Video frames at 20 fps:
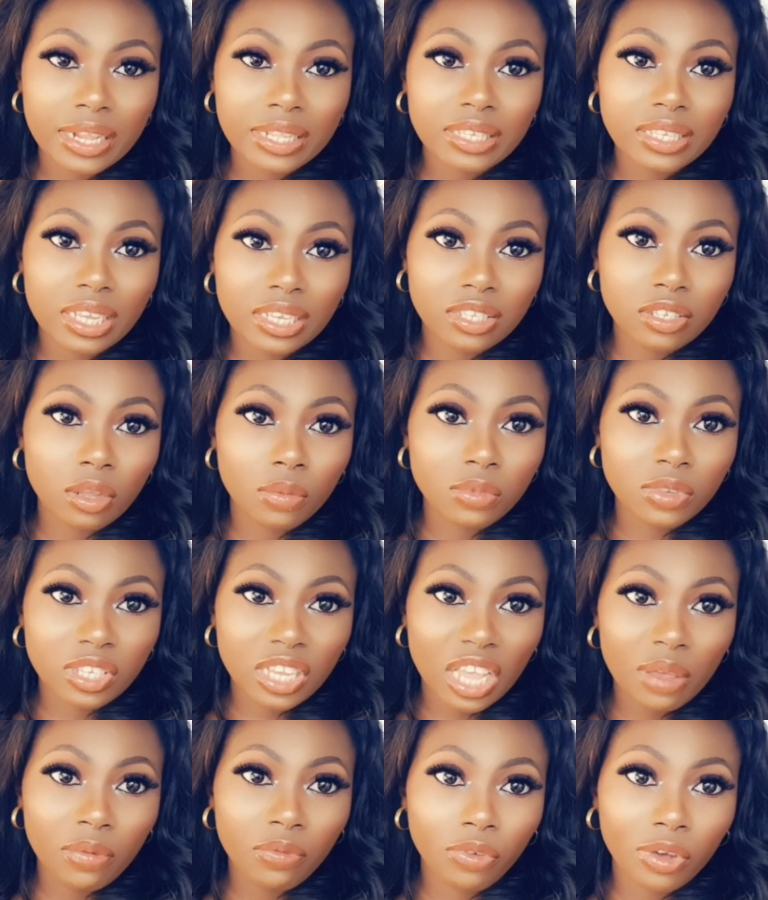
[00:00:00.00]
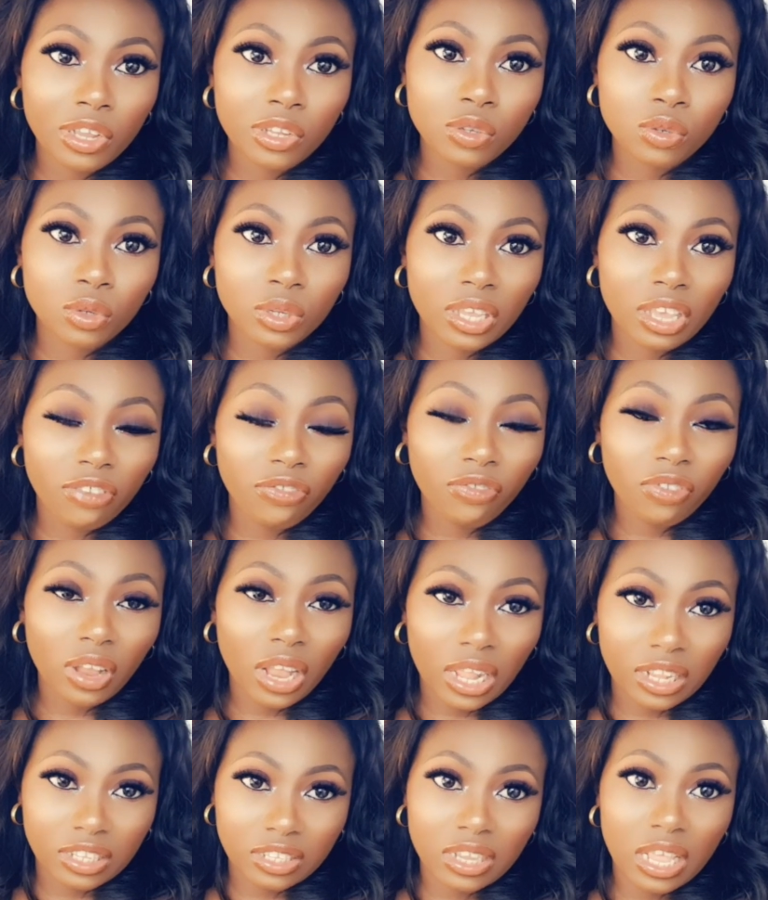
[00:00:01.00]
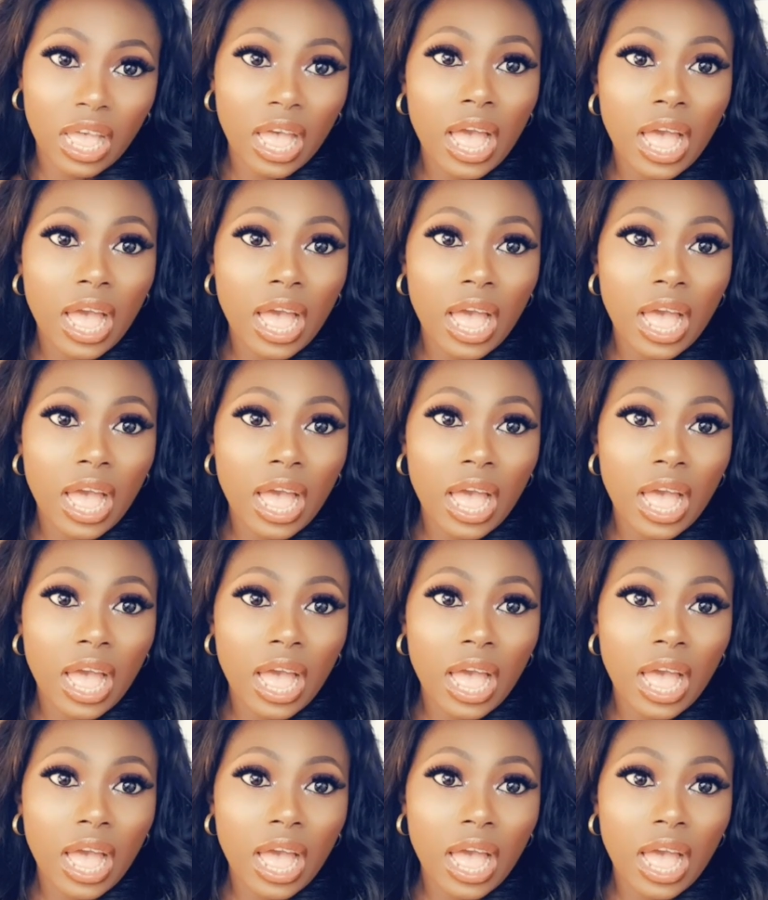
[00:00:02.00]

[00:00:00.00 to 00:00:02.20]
and it takes some time for it to get flat.